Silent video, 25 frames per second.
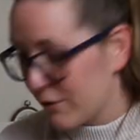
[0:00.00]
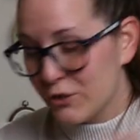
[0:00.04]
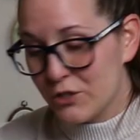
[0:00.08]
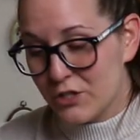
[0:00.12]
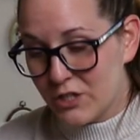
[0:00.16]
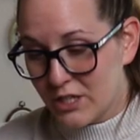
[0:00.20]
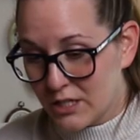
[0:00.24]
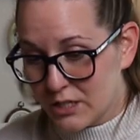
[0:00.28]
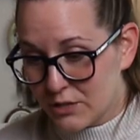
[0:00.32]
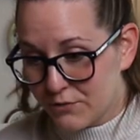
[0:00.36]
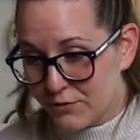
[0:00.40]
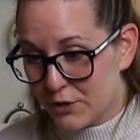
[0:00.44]
First
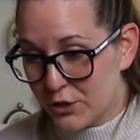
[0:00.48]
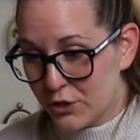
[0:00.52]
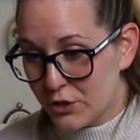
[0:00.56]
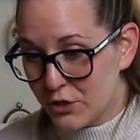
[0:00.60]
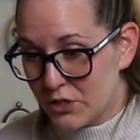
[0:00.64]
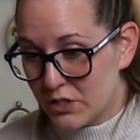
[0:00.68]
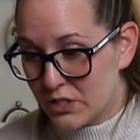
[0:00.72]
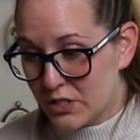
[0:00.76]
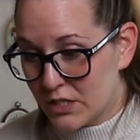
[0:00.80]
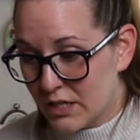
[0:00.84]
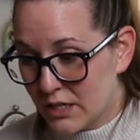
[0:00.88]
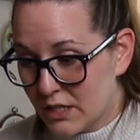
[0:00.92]
things
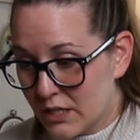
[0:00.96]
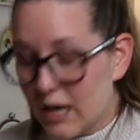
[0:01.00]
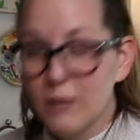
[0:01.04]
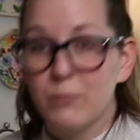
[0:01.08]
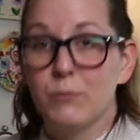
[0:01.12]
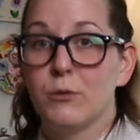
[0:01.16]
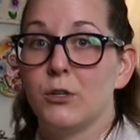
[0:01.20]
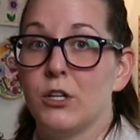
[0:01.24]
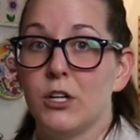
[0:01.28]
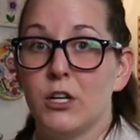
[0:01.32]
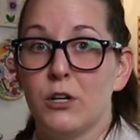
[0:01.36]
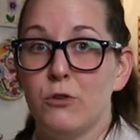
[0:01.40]
first,
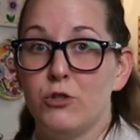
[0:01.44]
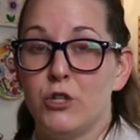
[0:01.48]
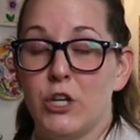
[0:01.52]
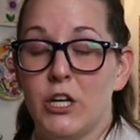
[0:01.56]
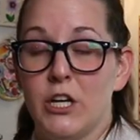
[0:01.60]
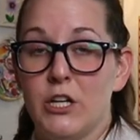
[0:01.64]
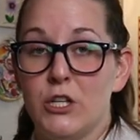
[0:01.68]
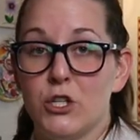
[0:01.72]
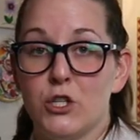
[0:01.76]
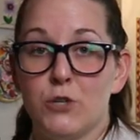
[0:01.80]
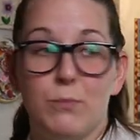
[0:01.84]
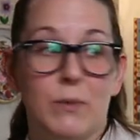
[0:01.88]
I'm gonna go
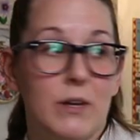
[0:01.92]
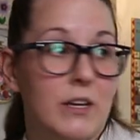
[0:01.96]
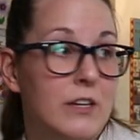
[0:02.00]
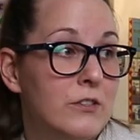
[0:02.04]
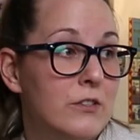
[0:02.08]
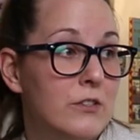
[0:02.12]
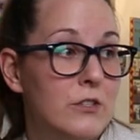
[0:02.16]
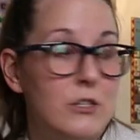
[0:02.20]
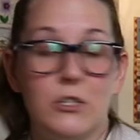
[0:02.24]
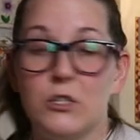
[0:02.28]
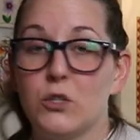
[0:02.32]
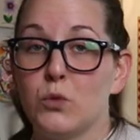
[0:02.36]
change
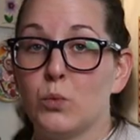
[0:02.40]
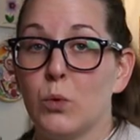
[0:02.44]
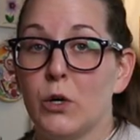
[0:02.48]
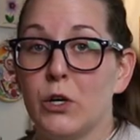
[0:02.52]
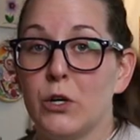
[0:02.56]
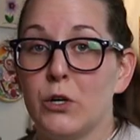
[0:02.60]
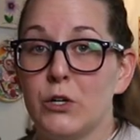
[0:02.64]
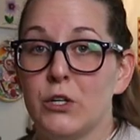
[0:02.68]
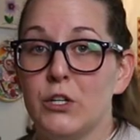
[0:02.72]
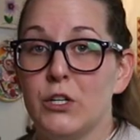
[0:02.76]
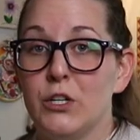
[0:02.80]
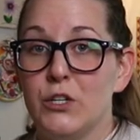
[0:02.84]
because this
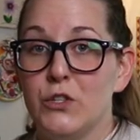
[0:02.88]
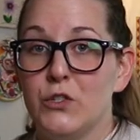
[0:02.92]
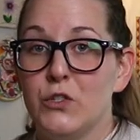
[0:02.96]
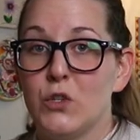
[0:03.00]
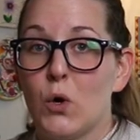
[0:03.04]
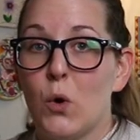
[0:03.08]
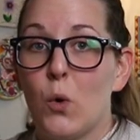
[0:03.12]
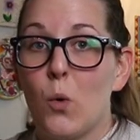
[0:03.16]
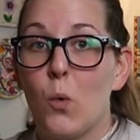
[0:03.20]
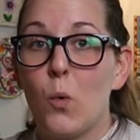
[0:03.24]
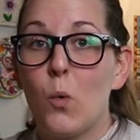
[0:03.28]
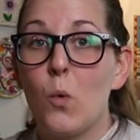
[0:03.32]
sweater is
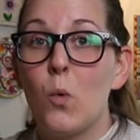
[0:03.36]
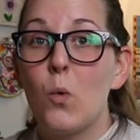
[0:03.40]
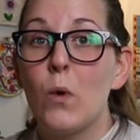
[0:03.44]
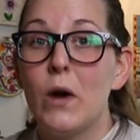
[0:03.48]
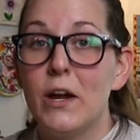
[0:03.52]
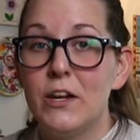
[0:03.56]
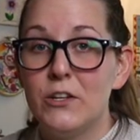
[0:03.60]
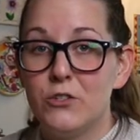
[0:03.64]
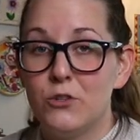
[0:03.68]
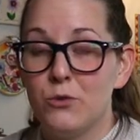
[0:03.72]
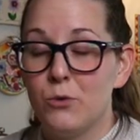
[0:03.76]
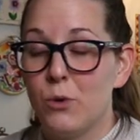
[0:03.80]

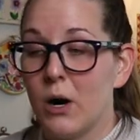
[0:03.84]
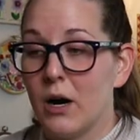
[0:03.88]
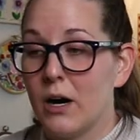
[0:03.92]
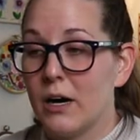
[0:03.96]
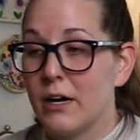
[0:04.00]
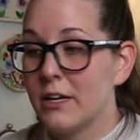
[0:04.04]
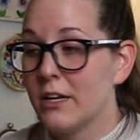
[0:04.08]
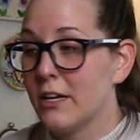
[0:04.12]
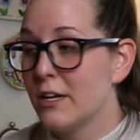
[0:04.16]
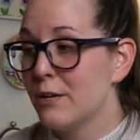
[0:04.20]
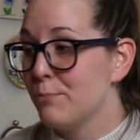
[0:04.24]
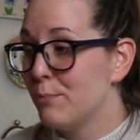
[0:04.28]
way too
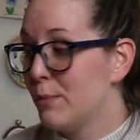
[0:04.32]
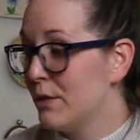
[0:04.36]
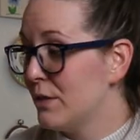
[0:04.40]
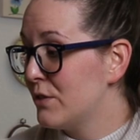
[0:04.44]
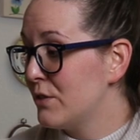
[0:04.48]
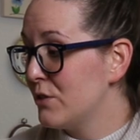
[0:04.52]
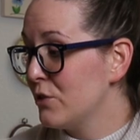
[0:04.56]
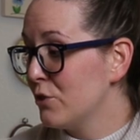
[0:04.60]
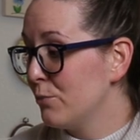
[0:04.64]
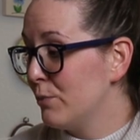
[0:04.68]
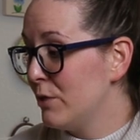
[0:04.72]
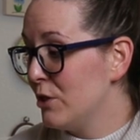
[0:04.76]
hot. It may
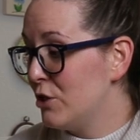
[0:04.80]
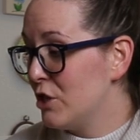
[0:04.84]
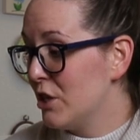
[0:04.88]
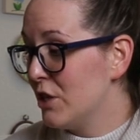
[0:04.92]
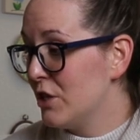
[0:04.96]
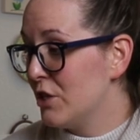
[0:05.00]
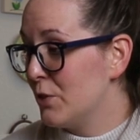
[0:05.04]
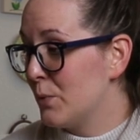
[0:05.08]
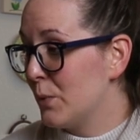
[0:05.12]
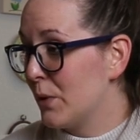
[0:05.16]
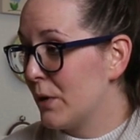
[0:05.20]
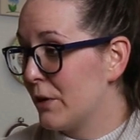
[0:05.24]
still be
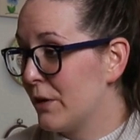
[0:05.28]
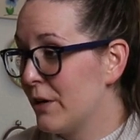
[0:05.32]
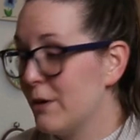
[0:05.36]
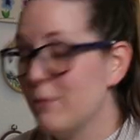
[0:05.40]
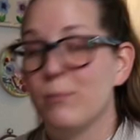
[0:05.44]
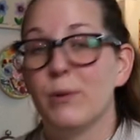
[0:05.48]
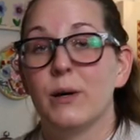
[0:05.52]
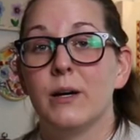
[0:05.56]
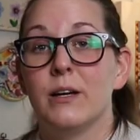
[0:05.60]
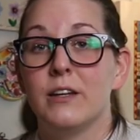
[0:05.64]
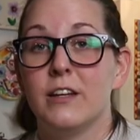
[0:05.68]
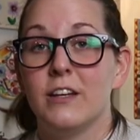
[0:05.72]
January,
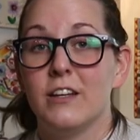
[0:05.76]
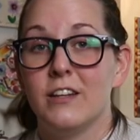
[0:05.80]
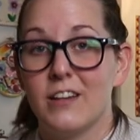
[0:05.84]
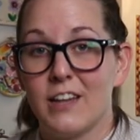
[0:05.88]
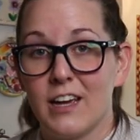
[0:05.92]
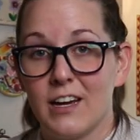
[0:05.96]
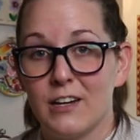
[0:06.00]
but in